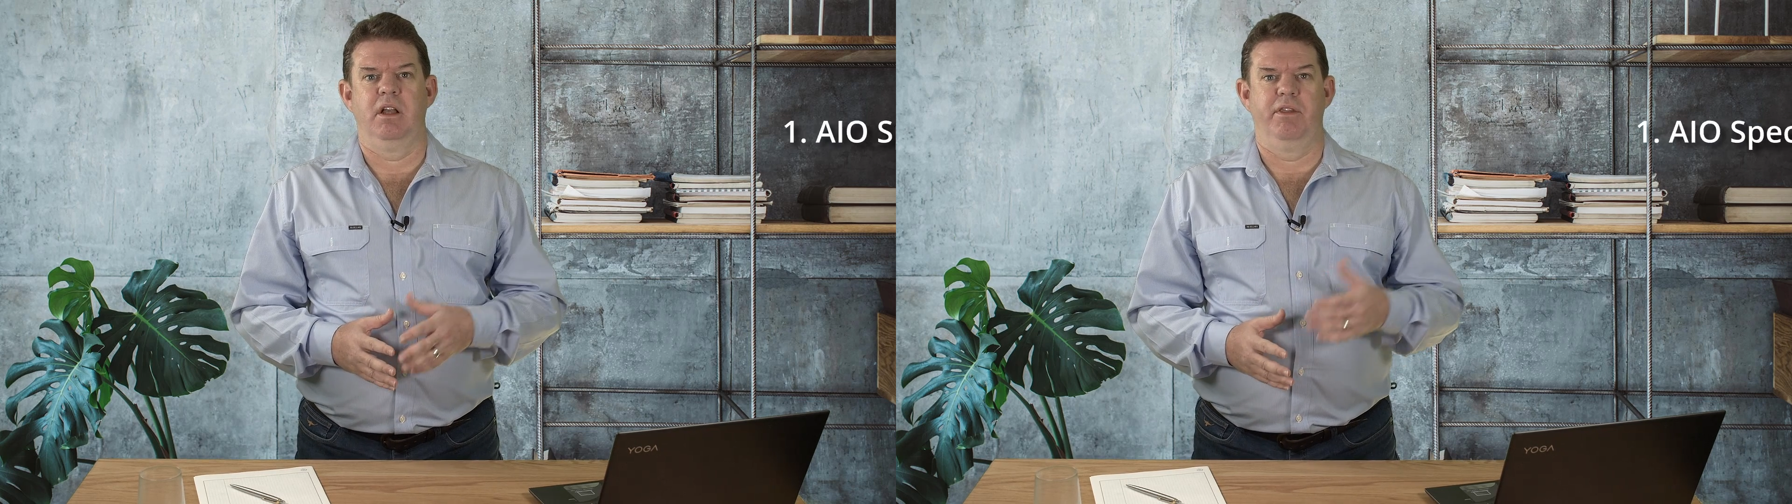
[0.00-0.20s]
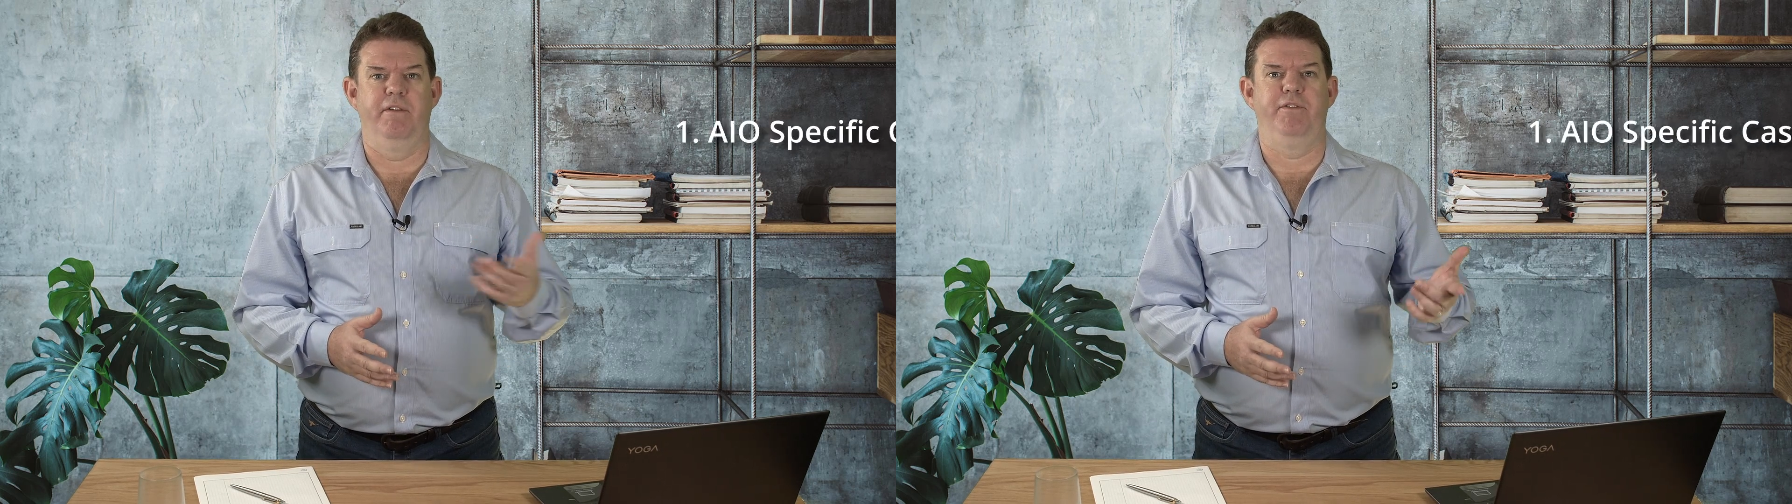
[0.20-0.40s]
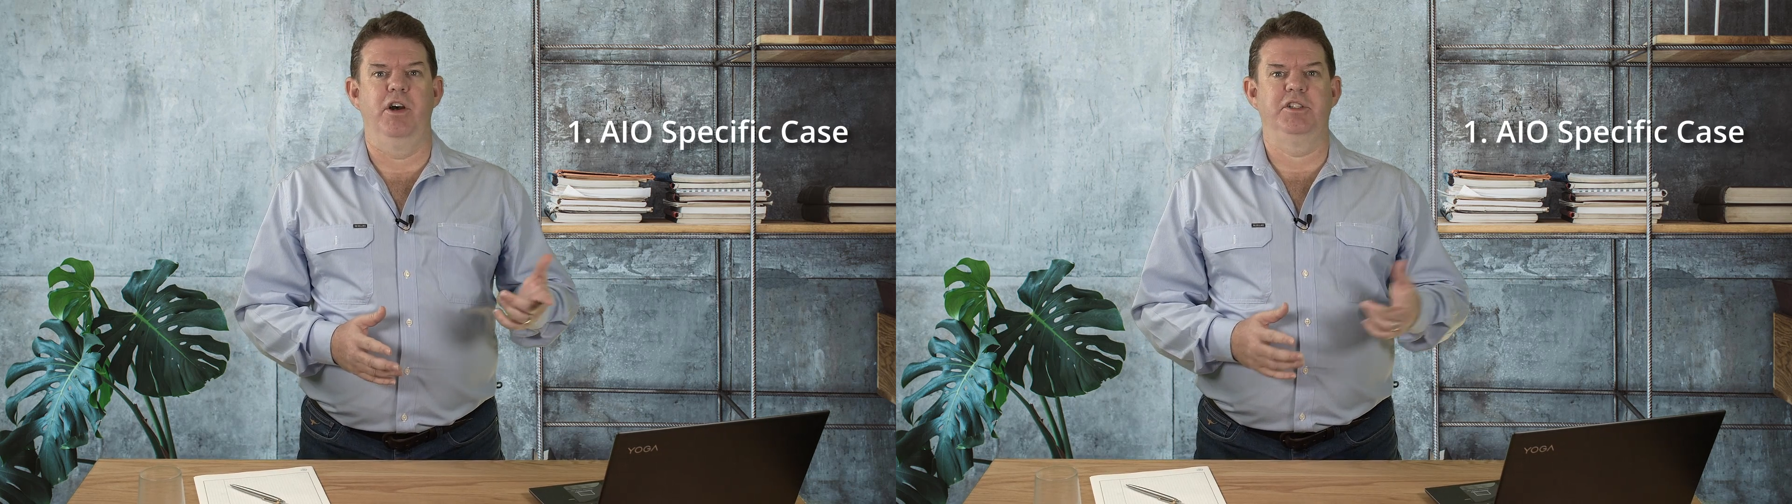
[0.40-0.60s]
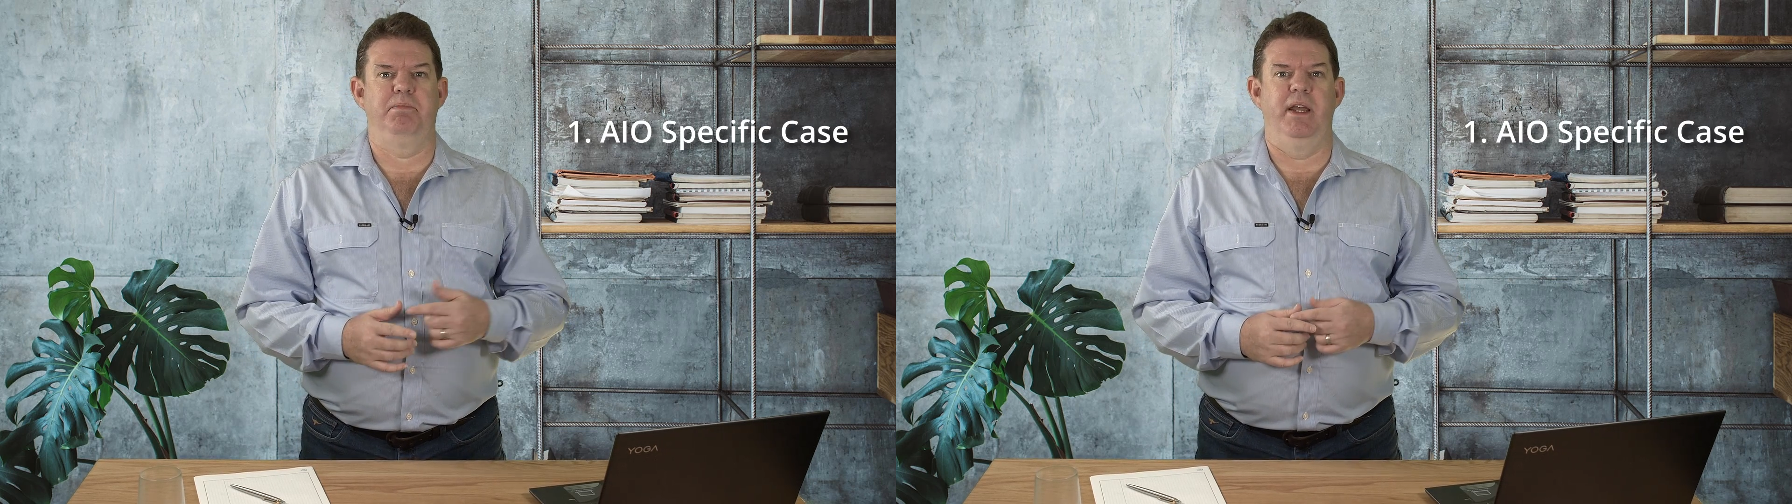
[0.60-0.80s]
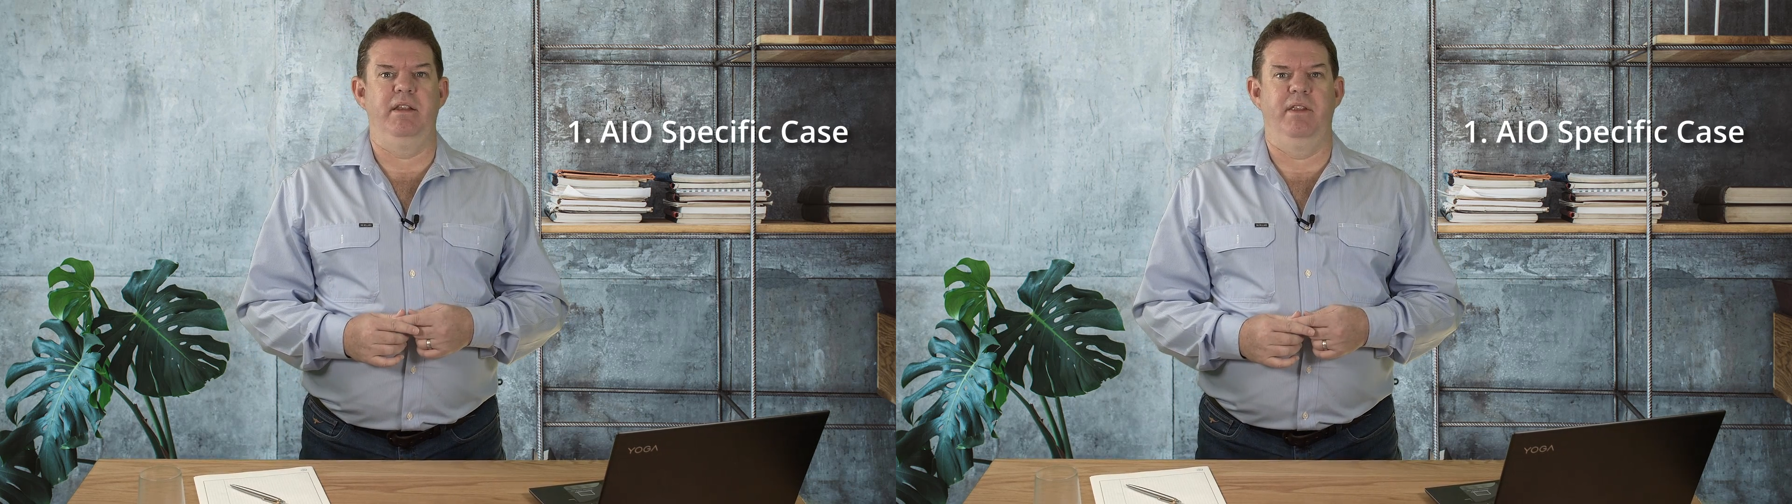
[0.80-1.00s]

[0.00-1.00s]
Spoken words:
The first being